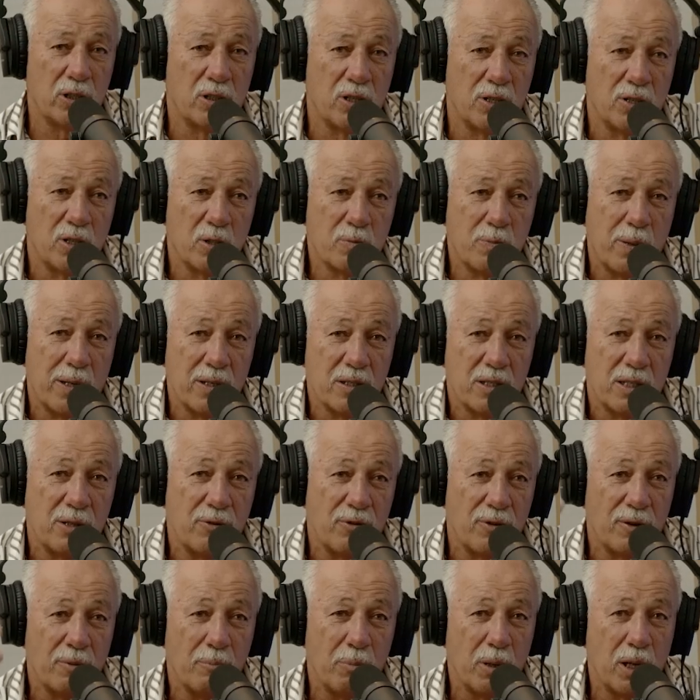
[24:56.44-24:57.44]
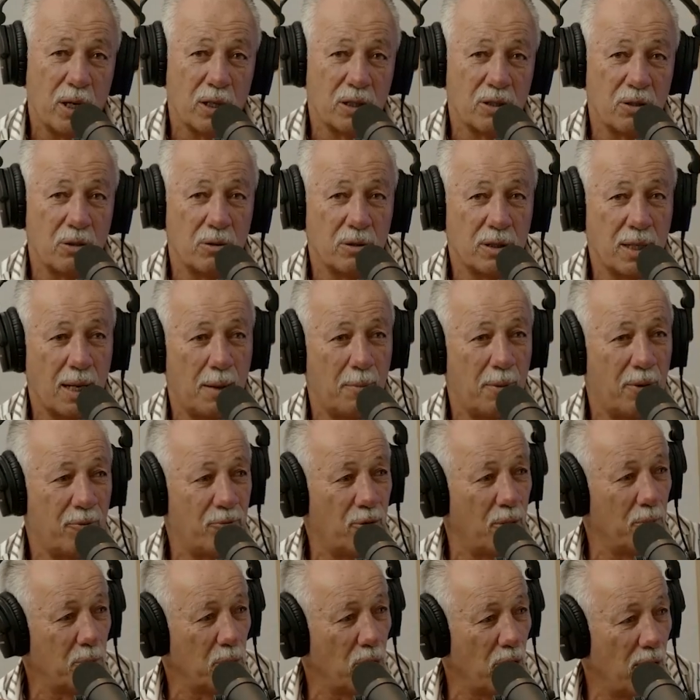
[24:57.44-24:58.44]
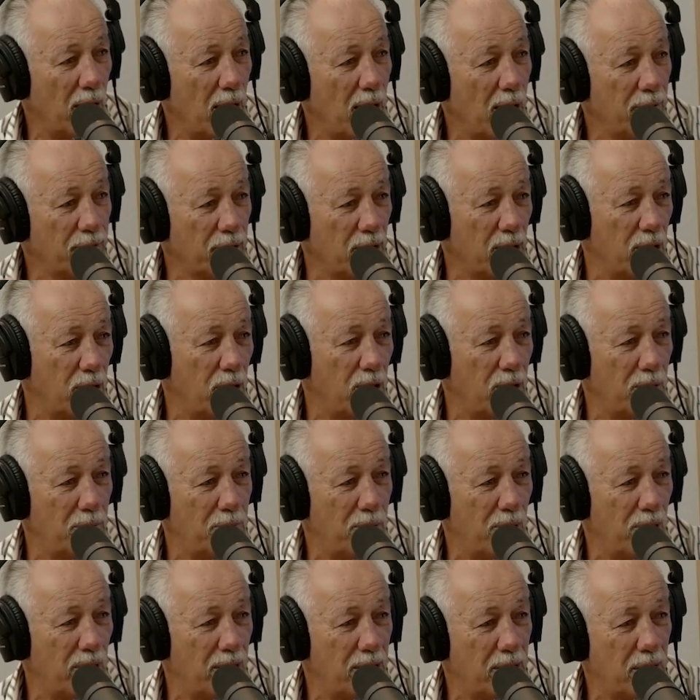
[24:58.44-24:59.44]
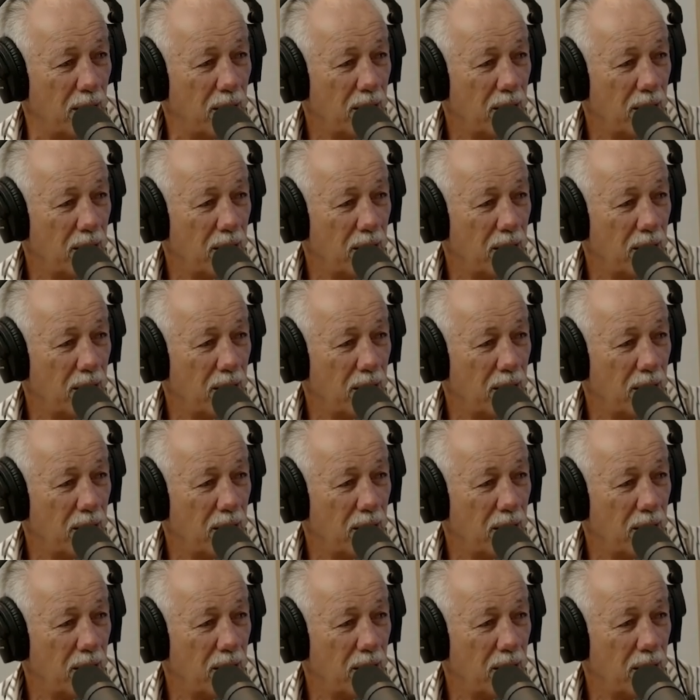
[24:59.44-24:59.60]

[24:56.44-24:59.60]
and especially for the blokes who were coming from Grafton who'd been